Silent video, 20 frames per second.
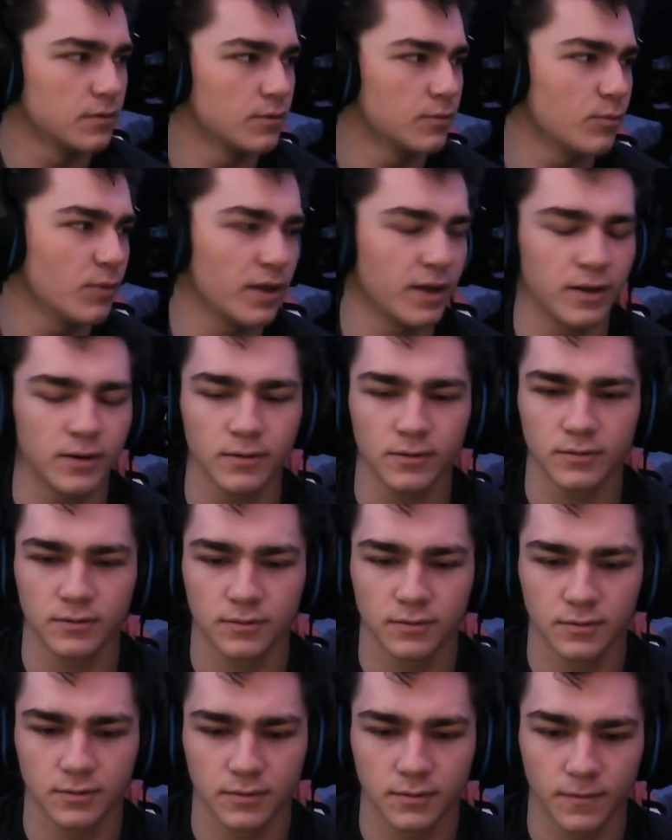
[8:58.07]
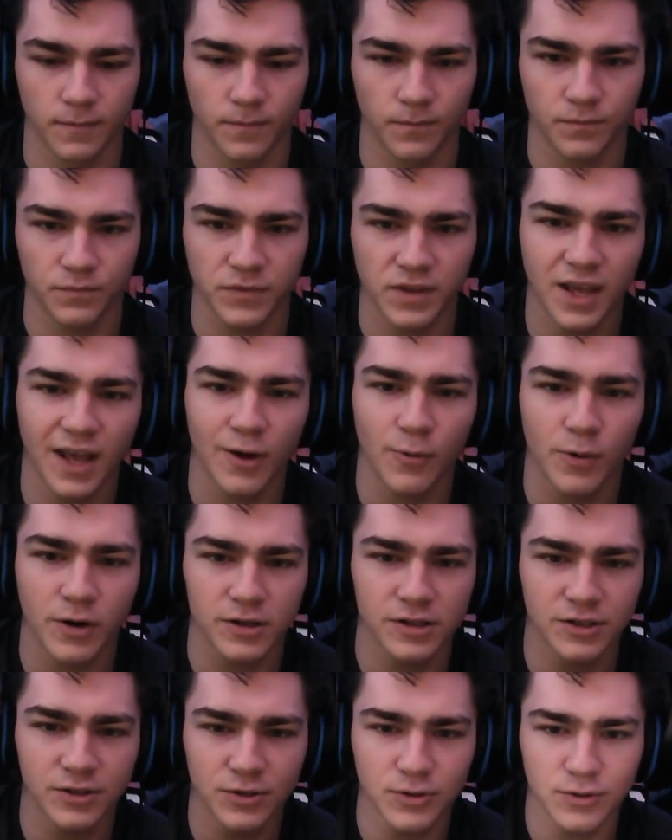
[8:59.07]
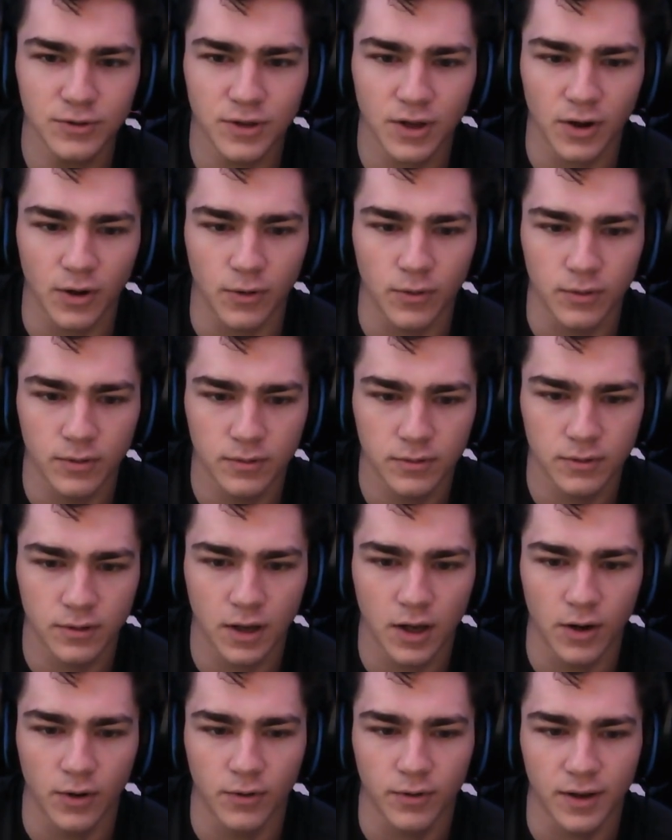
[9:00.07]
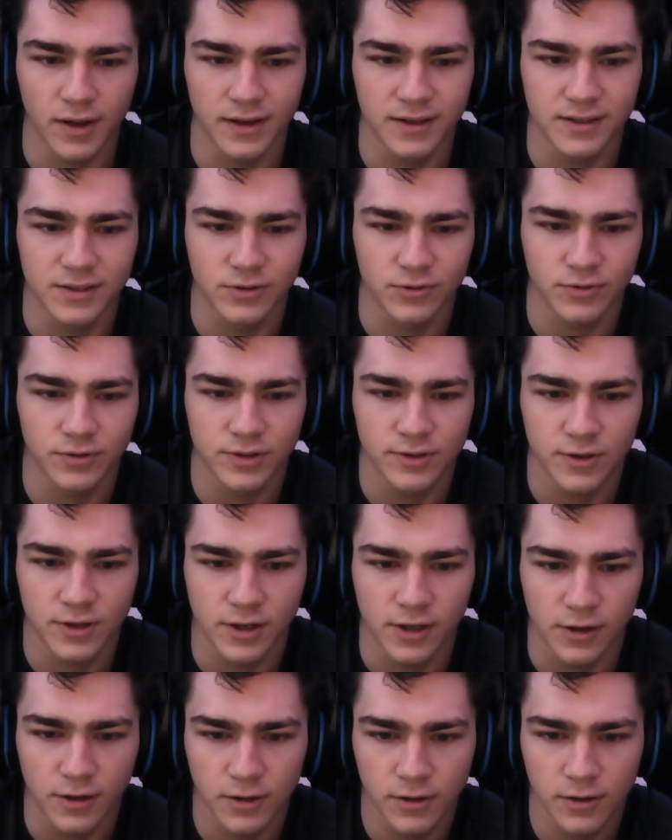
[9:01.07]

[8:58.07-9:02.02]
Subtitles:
Wait. Yeah, where did dude go? Oh, okay, still, he's right here.